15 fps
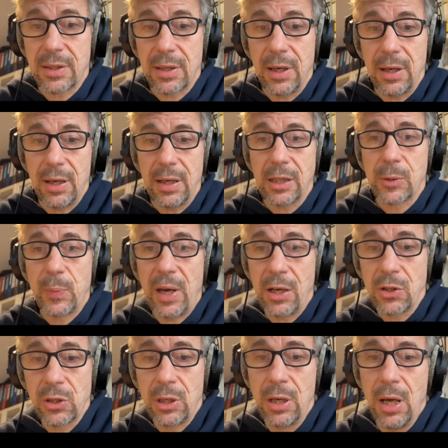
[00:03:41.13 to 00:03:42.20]

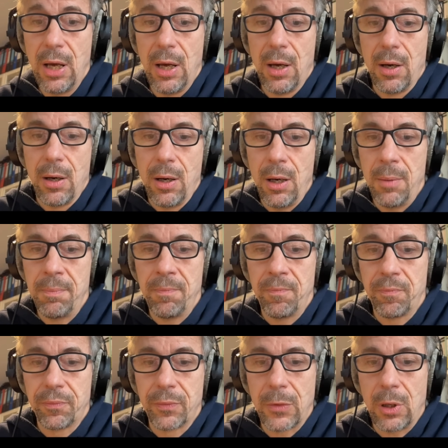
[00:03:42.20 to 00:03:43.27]
expansion.
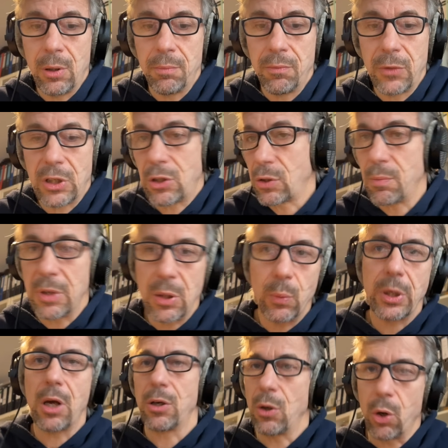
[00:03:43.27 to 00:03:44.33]
That doesn't mean
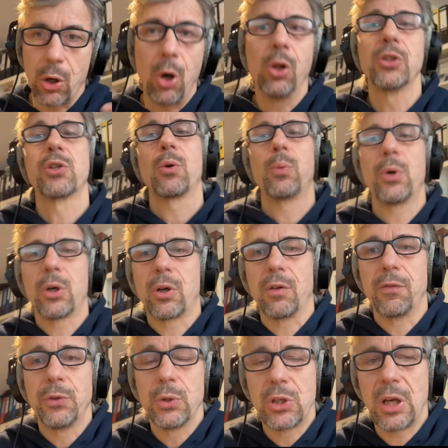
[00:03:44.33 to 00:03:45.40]
we also work on
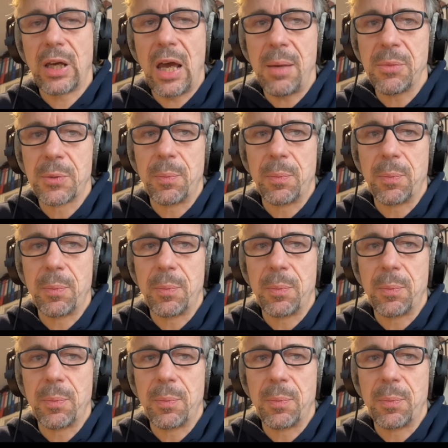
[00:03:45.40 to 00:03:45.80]
future games,